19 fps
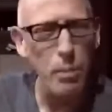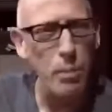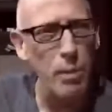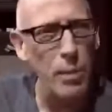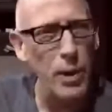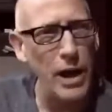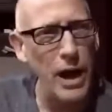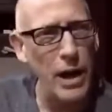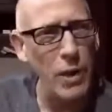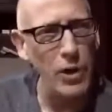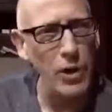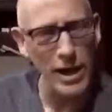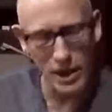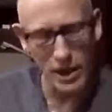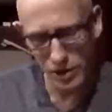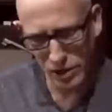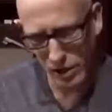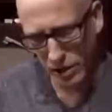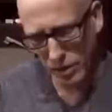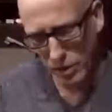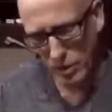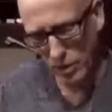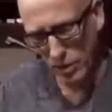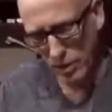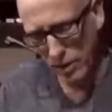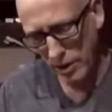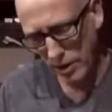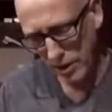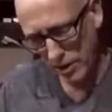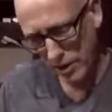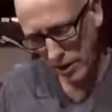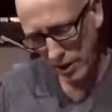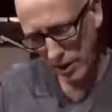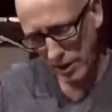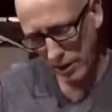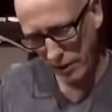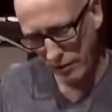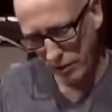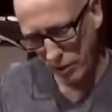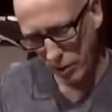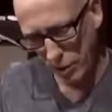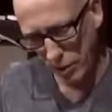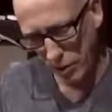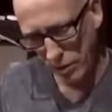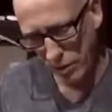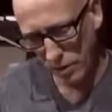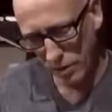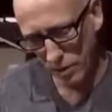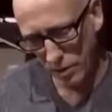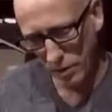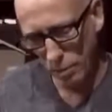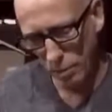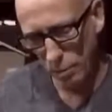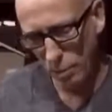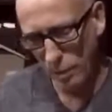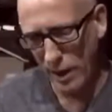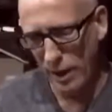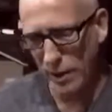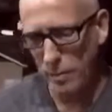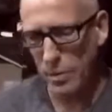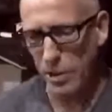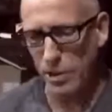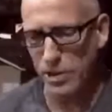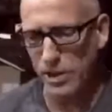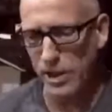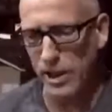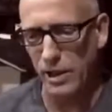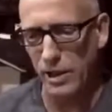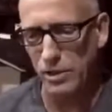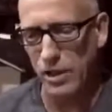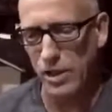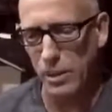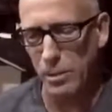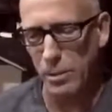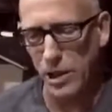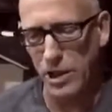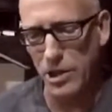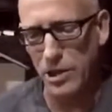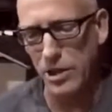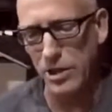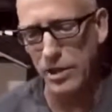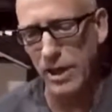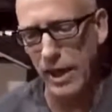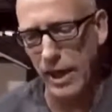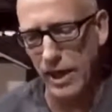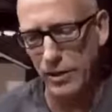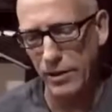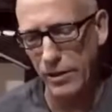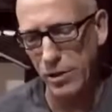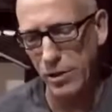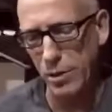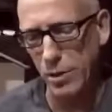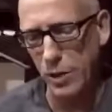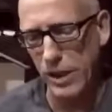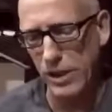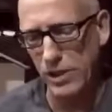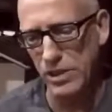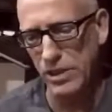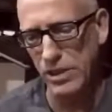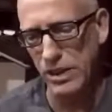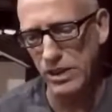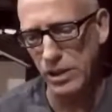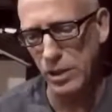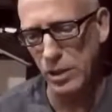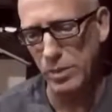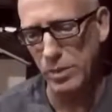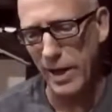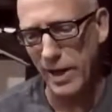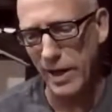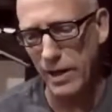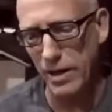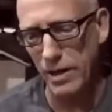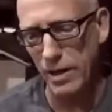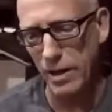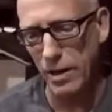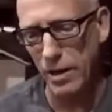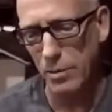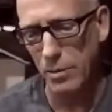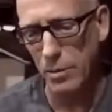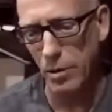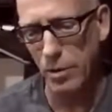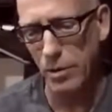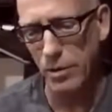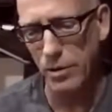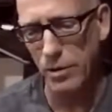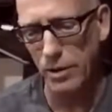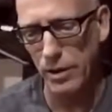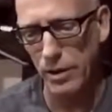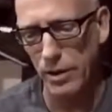But I would ask you, if you were Brad Parscale's operation and the tweets that you make are both